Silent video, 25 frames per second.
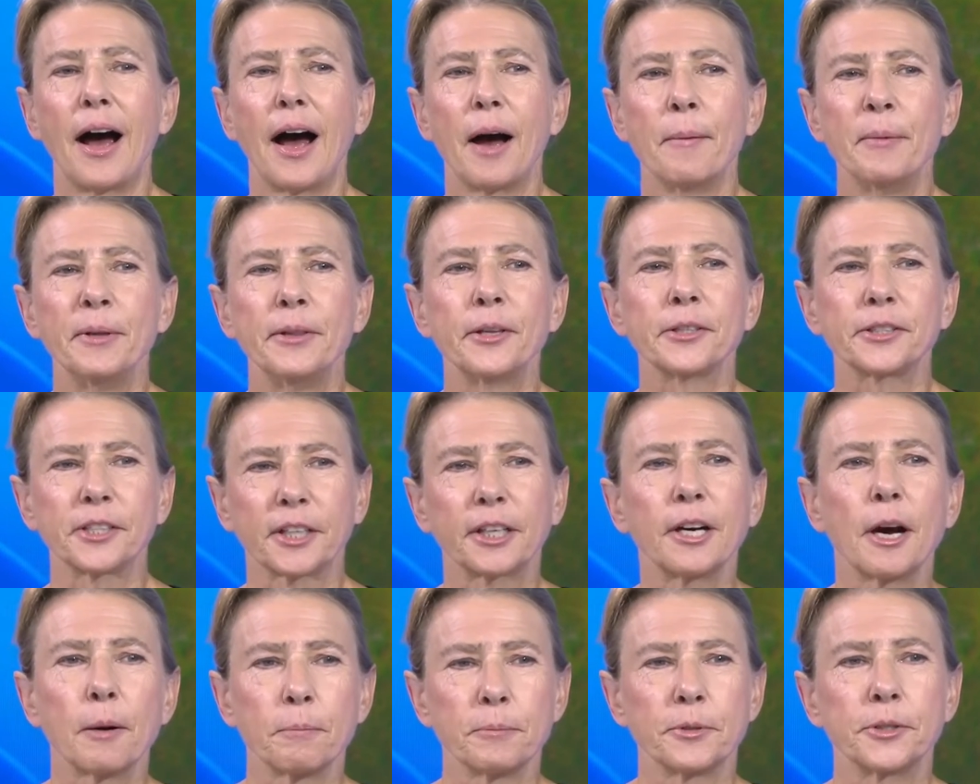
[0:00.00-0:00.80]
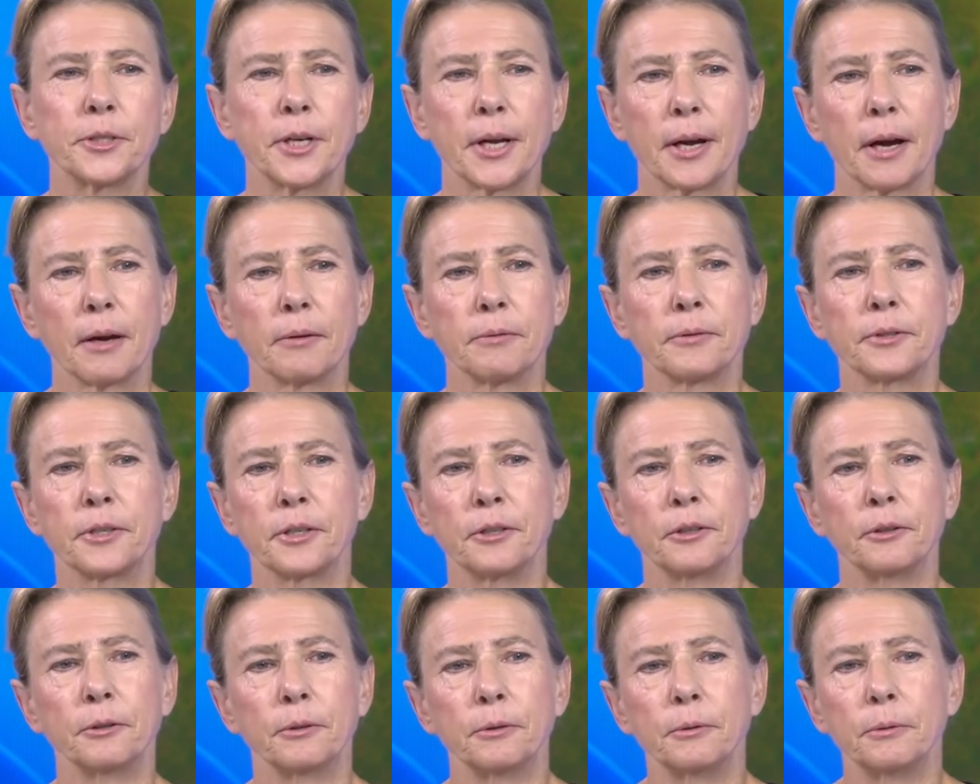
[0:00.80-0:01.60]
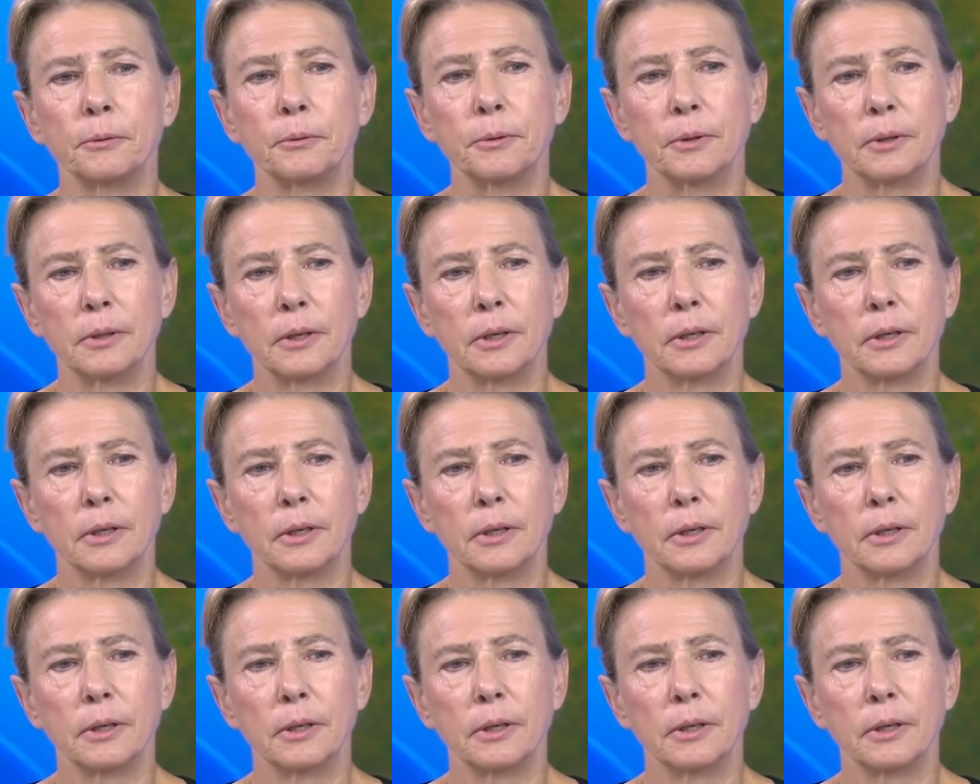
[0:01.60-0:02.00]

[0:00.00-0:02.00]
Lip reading: This comes down to